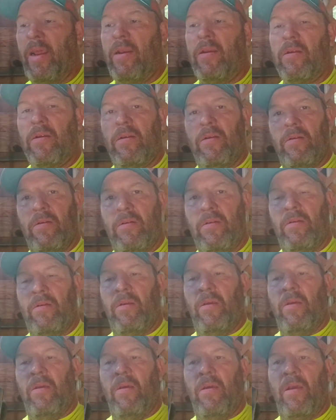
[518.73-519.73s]
it,
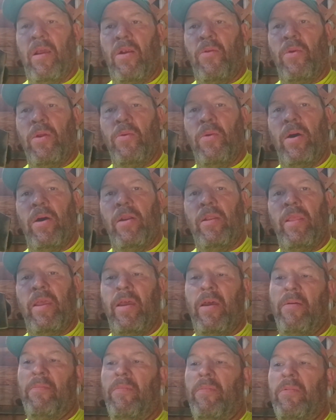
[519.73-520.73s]
I re-welded
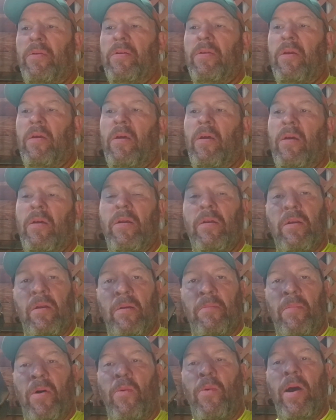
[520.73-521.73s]
them.
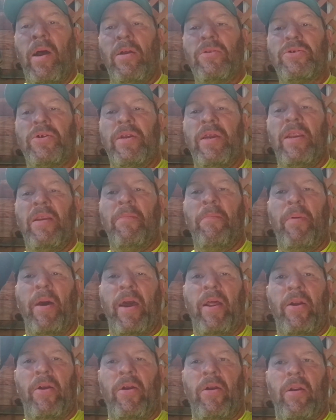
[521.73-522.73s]
My welds are getting
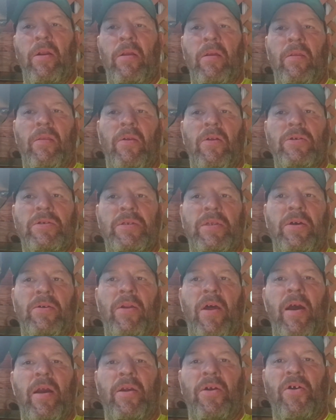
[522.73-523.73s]
better. They're still
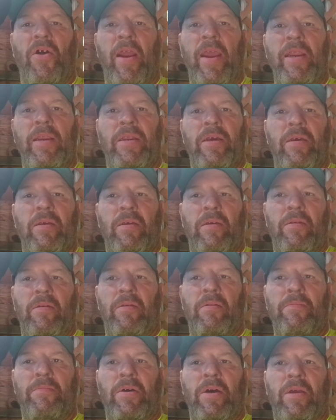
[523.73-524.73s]
not great,
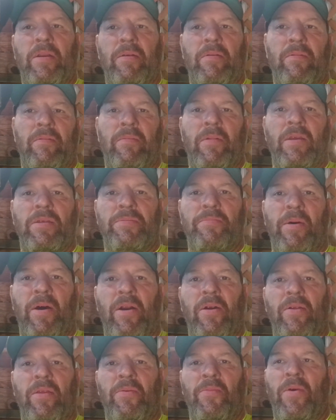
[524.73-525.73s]
but it's
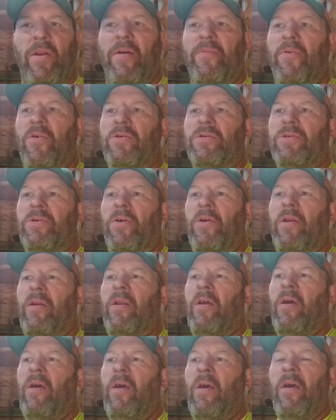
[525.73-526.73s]
better than when I first started.
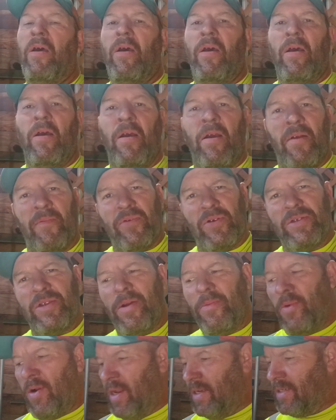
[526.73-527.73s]
For
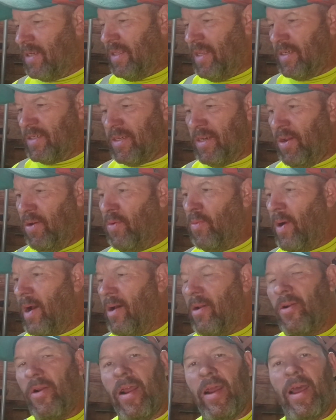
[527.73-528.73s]
some reason, this new
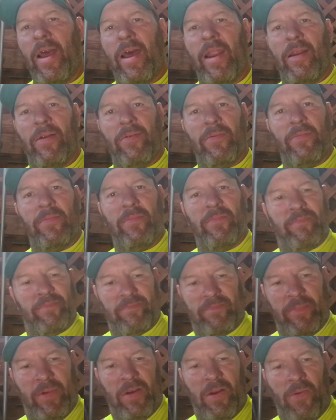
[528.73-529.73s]
welder I got on,
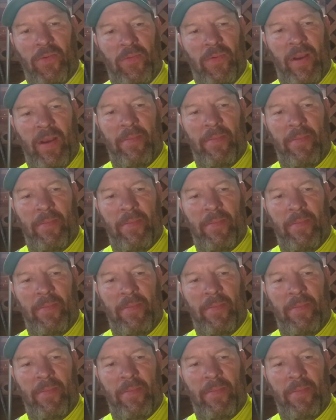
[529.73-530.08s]
you know,